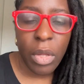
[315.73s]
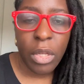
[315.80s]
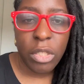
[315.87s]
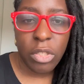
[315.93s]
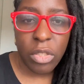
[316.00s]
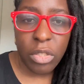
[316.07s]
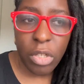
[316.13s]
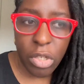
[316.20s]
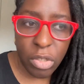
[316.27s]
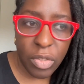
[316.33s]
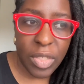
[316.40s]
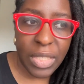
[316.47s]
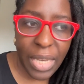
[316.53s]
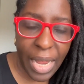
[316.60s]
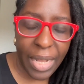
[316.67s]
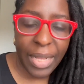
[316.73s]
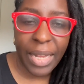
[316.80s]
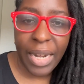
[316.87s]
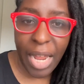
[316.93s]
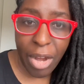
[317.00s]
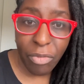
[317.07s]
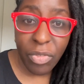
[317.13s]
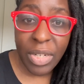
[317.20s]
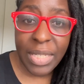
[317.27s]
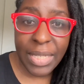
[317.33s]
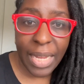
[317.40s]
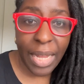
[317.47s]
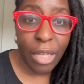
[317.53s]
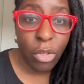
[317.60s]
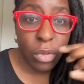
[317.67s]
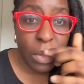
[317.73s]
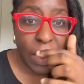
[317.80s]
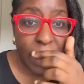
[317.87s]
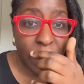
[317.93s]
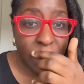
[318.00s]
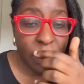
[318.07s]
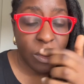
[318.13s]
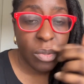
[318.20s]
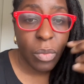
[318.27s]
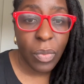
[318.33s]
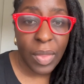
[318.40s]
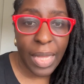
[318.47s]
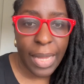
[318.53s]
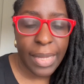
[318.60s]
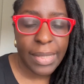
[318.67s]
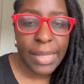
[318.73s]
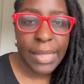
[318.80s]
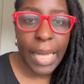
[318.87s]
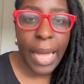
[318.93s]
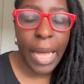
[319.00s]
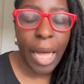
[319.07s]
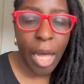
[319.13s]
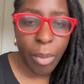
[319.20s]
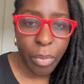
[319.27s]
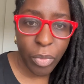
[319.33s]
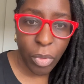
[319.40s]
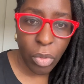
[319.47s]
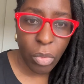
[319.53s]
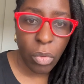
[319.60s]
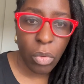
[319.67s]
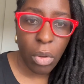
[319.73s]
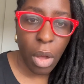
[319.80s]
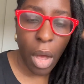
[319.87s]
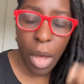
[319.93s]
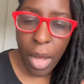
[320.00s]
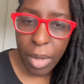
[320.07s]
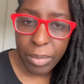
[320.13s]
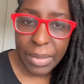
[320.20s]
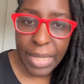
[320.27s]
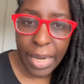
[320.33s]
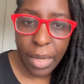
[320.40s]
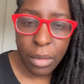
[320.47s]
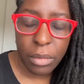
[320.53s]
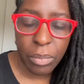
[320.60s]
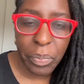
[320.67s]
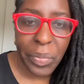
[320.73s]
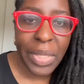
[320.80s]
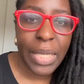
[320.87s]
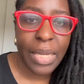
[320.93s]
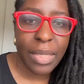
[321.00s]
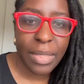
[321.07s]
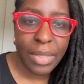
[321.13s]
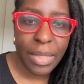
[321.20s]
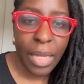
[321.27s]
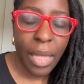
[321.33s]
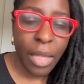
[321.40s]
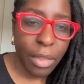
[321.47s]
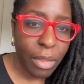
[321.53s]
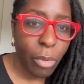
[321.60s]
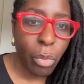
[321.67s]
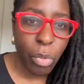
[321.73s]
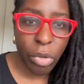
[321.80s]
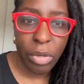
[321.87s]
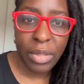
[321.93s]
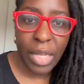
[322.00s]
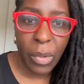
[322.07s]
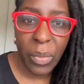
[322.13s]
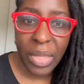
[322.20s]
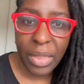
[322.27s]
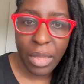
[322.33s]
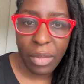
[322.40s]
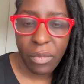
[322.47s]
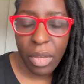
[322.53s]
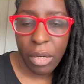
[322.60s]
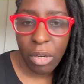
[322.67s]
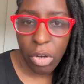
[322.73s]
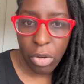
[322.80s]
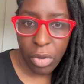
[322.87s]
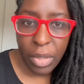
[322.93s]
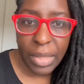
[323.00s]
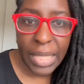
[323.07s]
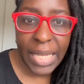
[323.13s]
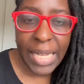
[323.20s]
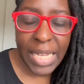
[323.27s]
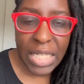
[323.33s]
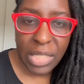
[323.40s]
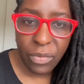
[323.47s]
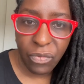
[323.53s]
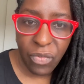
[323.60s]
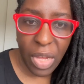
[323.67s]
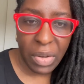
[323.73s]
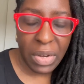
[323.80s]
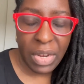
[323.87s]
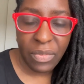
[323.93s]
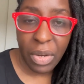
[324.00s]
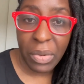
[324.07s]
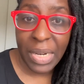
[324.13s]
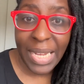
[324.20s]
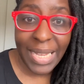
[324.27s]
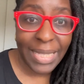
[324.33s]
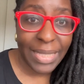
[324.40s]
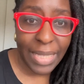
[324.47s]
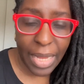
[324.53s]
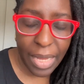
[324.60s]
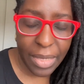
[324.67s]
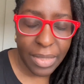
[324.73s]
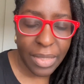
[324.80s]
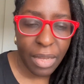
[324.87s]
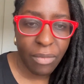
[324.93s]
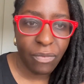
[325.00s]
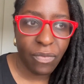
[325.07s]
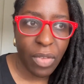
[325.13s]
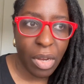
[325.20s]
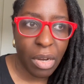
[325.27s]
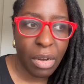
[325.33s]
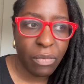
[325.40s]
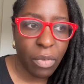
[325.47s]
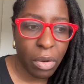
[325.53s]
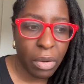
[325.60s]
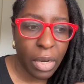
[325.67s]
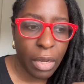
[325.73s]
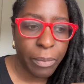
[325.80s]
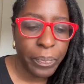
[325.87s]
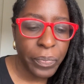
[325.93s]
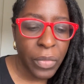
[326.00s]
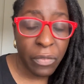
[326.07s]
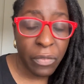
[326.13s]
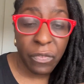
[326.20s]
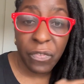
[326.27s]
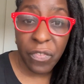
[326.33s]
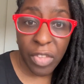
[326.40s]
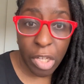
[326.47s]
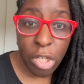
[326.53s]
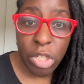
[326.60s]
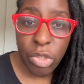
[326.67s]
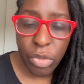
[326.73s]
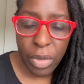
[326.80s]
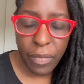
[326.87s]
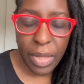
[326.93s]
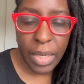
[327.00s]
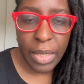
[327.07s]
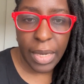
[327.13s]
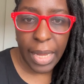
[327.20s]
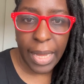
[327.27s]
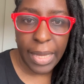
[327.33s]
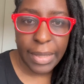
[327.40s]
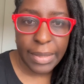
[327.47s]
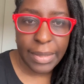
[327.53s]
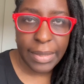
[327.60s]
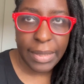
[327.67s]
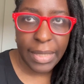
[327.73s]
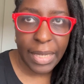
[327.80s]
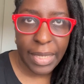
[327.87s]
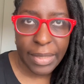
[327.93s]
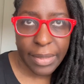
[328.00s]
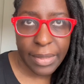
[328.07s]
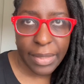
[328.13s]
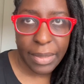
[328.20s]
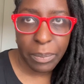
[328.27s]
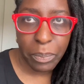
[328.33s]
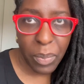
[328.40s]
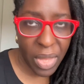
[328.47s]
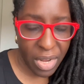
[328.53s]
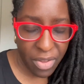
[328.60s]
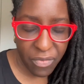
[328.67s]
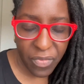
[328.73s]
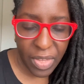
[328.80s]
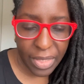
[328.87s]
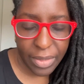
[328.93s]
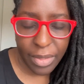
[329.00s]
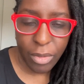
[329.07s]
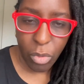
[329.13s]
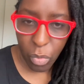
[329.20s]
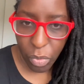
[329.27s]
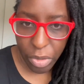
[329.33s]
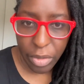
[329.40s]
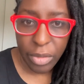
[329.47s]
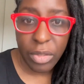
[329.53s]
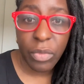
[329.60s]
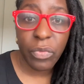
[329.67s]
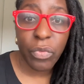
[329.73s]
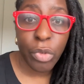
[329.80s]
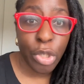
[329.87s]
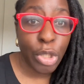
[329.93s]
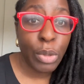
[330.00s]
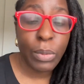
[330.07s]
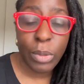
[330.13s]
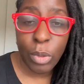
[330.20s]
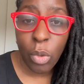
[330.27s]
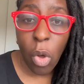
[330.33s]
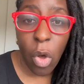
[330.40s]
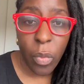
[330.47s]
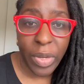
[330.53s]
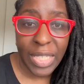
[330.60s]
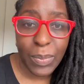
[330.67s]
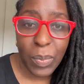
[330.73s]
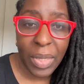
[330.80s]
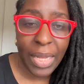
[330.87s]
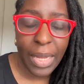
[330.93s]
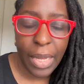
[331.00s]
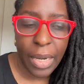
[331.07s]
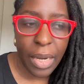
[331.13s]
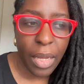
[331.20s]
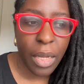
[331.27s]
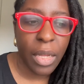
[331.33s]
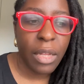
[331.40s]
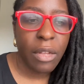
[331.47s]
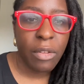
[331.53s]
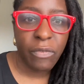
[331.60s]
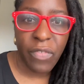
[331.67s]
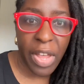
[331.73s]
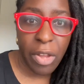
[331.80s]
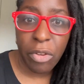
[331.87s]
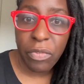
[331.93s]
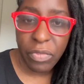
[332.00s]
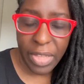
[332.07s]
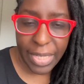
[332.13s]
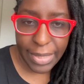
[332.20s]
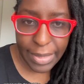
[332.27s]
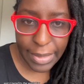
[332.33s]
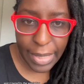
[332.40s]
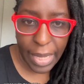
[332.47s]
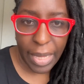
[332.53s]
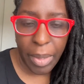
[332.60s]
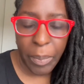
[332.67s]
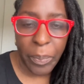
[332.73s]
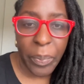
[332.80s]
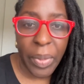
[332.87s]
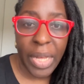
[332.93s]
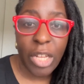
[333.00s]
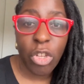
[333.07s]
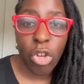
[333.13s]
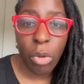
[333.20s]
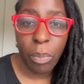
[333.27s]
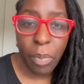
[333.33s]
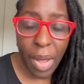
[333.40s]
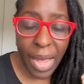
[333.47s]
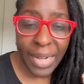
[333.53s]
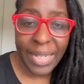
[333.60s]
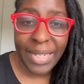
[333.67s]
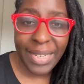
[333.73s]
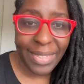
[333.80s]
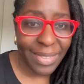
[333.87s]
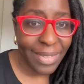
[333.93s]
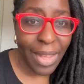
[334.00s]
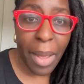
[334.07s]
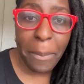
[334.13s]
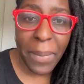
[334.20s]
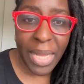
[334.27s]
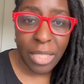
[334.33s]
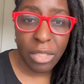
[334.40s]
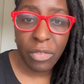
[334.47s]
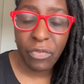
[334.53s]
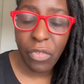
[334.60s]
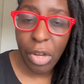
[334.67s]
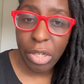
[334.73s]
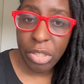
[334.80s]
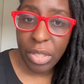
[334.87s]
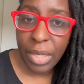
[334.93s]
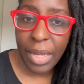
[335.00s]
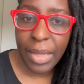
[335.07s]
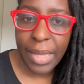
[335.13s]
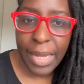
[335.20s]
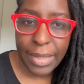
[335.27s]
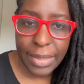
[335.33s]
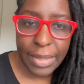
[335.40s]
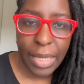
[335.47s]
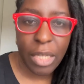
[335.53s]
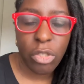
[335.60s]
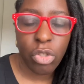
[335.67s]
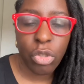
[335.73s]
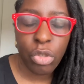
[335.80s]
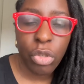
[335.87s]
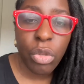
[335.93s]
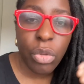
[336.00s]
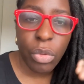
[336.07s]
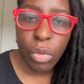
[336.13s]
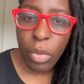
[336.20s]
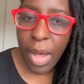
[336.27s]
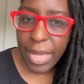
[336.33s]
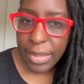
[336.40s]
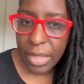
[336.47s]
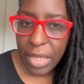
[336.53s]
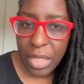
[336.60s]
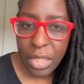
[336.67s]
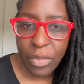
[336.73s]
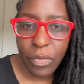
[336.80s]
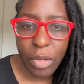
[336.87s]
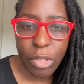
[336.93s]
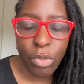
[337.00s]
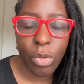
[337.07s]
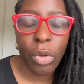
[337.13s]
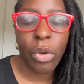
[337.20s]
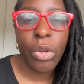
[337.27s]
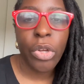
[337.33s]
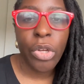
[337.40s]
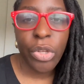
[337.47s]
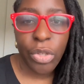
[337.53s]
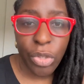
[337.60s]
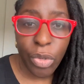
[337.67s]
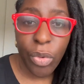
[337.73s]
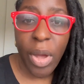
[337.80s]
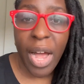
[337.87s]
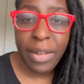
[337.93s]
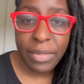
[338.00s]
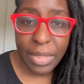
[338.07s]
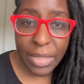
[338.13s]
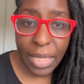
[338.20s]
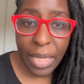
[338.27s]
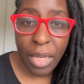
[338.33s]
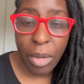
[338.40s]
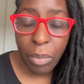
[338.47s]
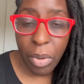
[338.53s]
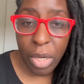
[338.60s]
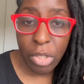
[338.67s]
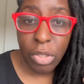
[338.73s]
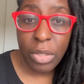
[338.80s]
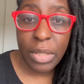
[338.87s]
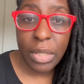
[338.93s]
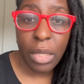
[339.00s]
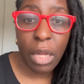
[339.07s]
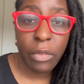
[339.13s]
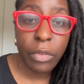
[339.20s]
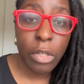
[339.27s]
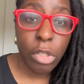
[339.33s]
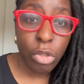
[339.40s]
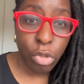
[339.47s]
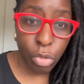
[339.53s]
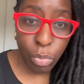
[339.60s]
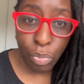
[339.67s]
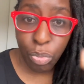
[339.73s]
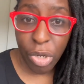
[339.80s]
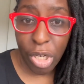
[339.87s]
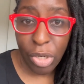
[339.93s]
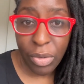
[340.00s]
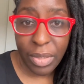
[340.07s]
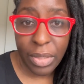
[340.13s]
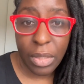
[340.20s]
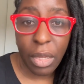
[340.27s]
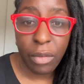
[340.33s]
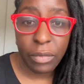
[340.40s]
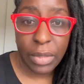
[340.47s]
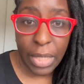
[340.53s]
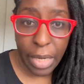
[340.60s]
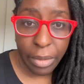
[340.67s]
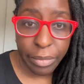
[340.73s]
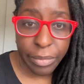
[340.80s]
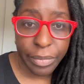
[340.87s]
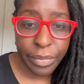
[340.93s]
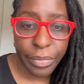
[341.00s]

Just understand that every day you need to do things that help you calm down, because the world that we live in currently is very, very intense and very, very fear driven, and it benefits the world for you to always be in a fight or flight state, but your body is not meant to function in that state. So you as an individual, you have to take it upon yourself to bring yourself down.